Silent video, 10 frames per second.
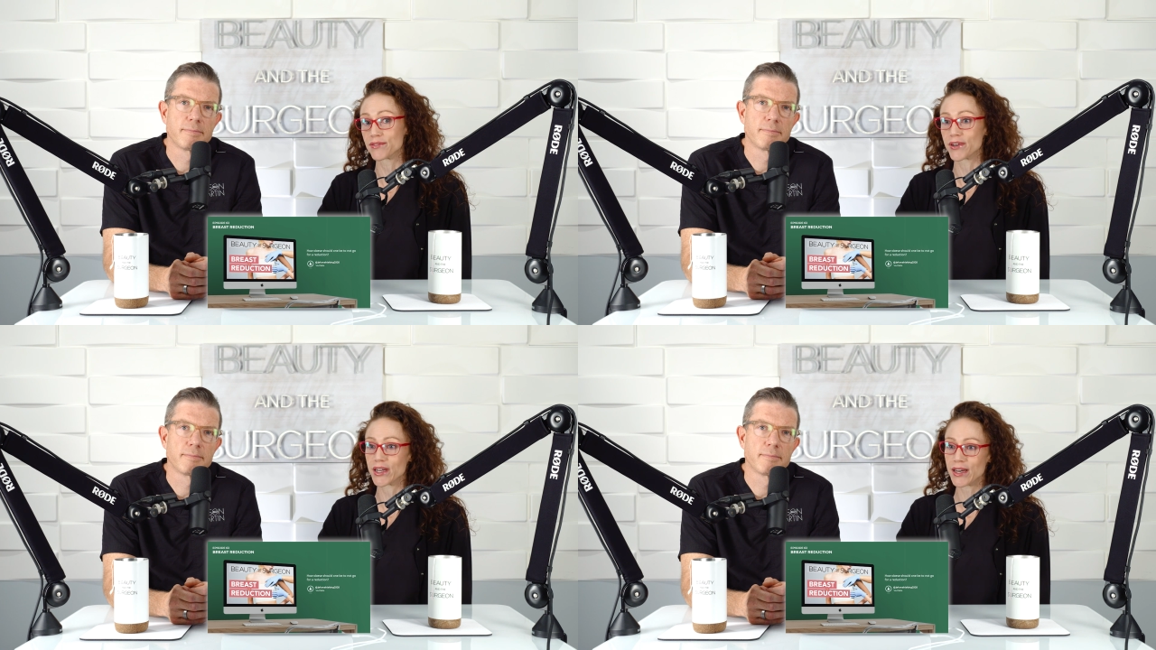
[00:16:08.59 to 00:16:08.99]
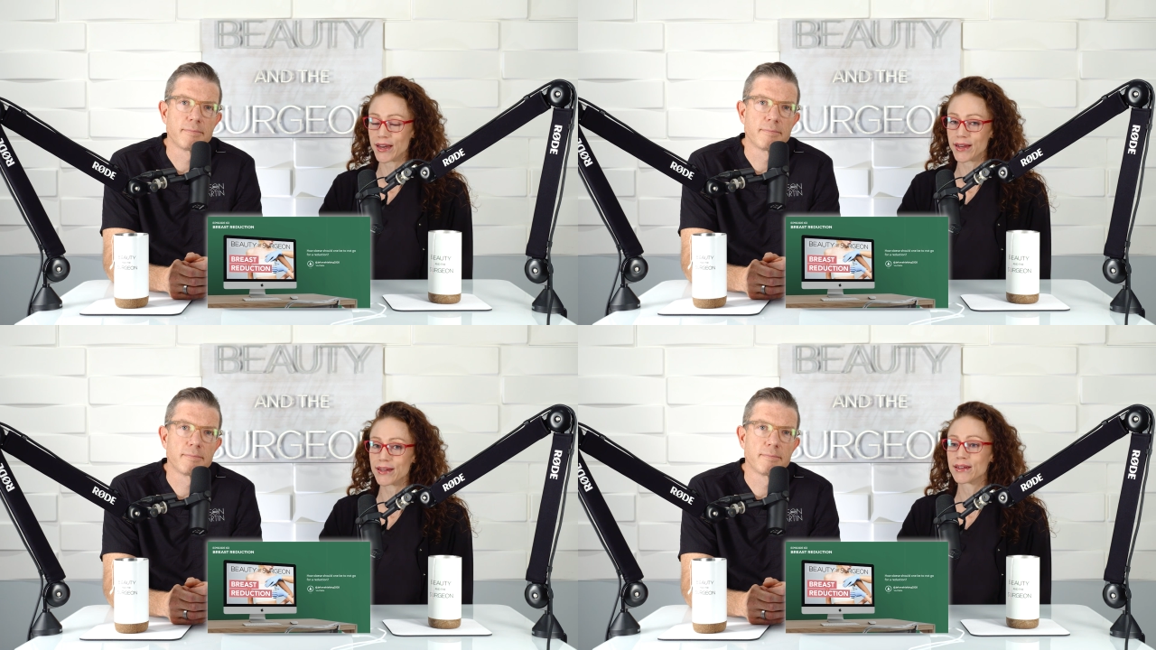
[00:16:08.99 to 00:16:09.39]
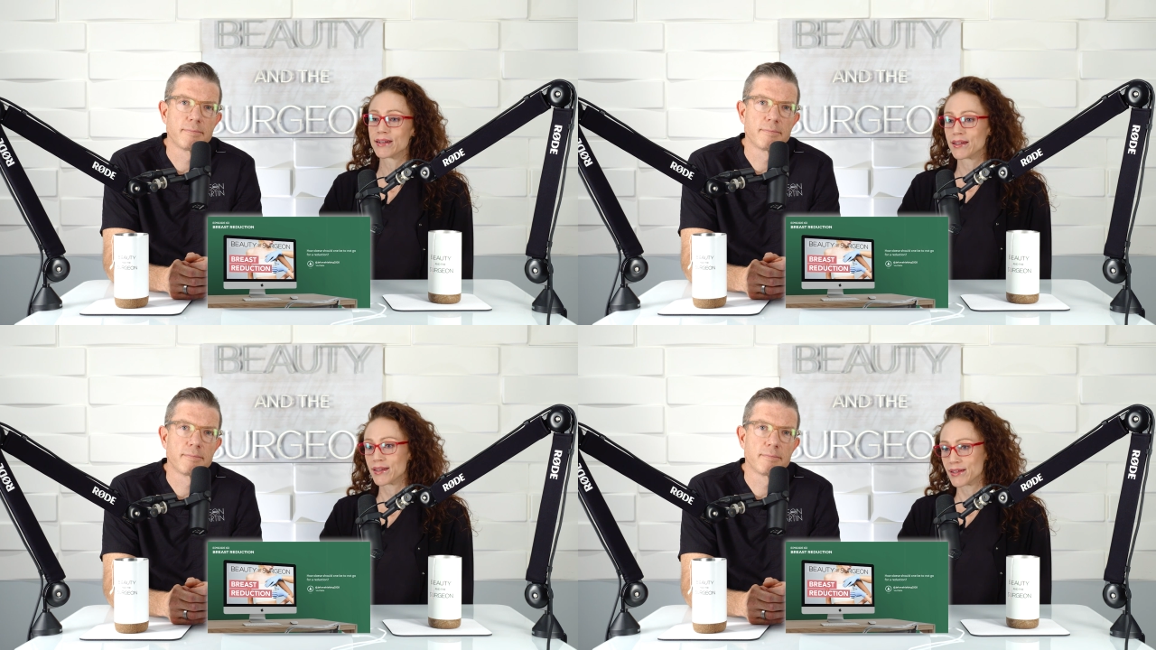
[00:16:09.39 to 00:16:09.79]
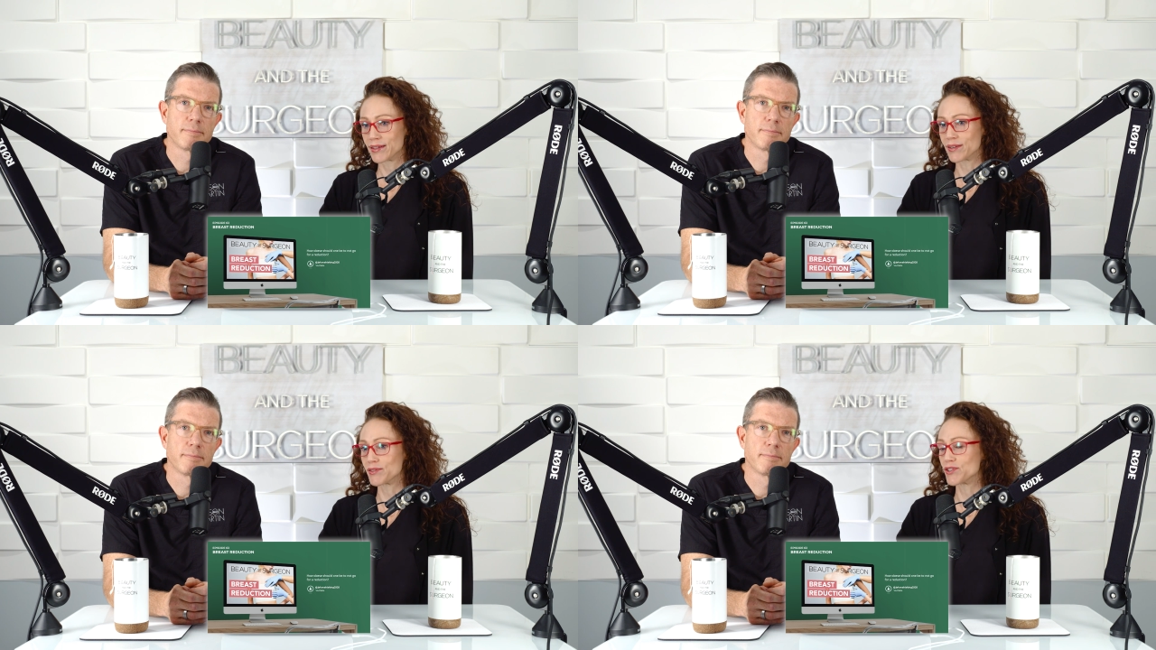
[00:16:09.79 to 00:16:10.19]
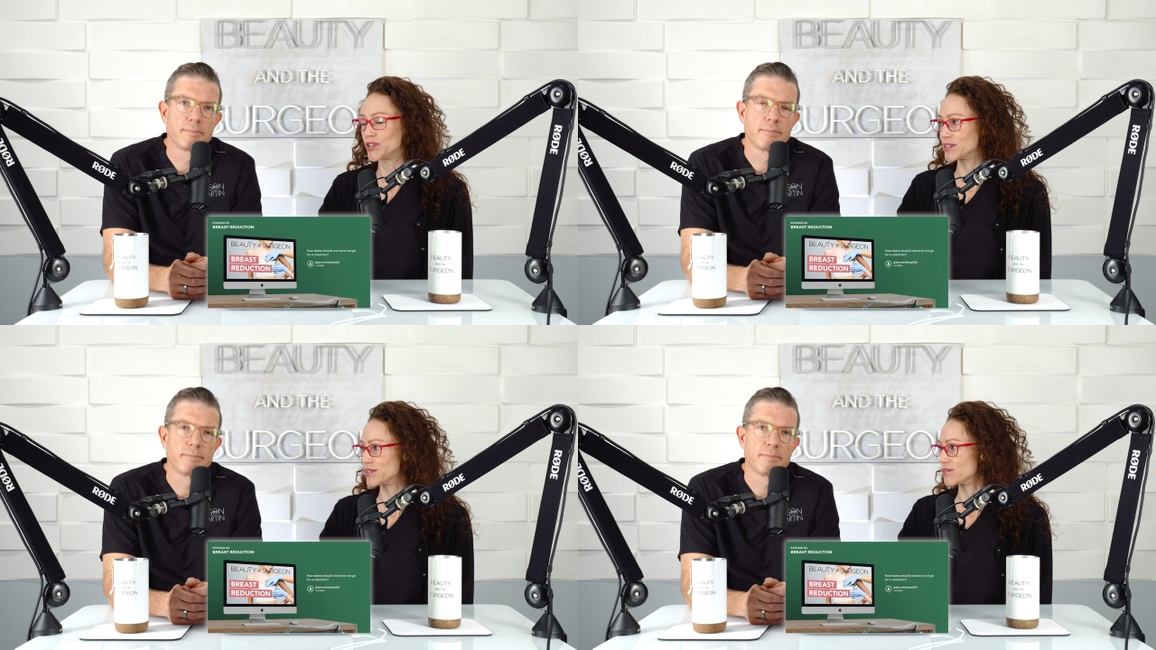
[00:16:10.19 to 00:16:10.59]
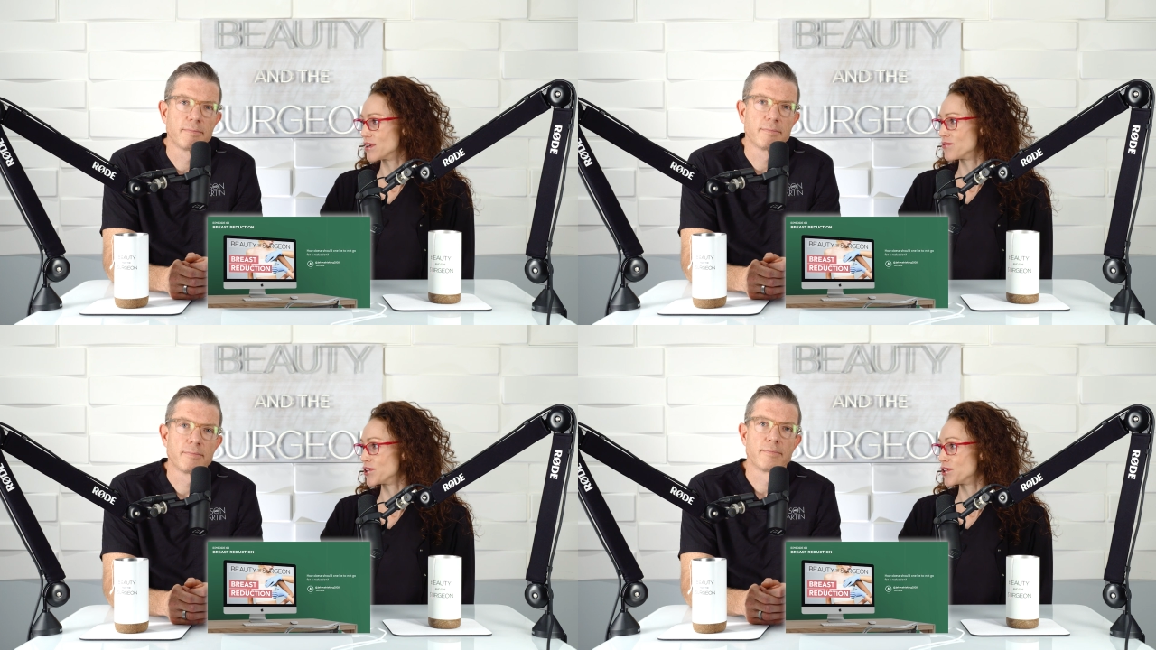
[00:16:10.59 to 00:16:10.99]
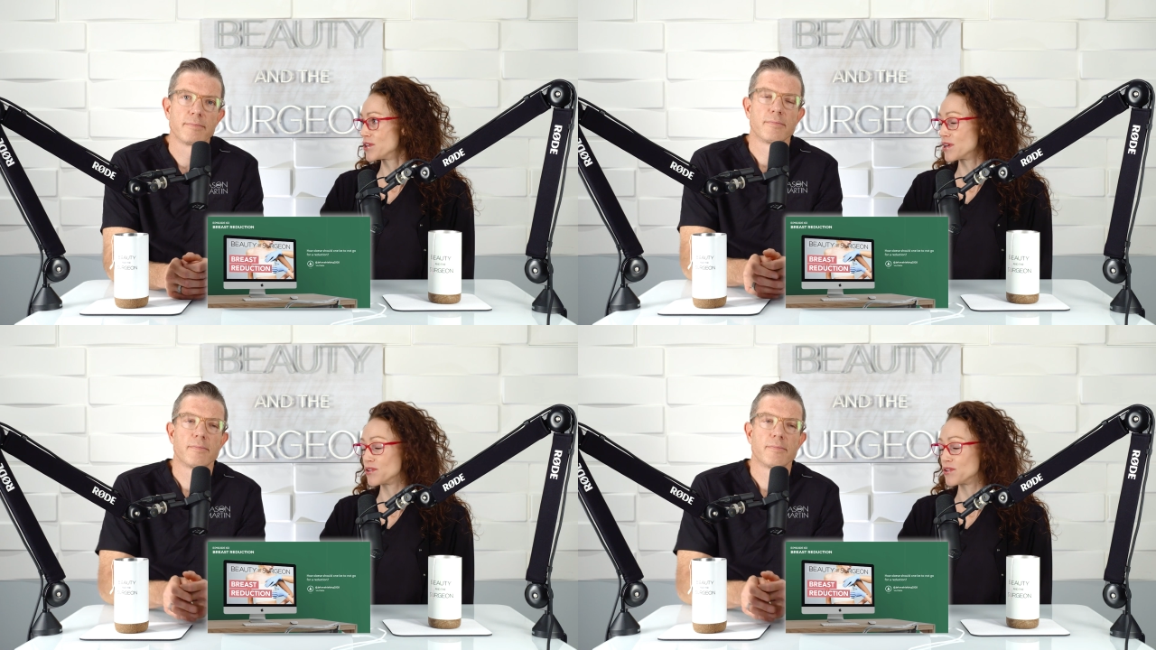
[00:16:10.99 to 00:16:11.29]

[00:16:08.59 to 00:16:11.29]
Speaker 1: is very high, your, your chances are not very good.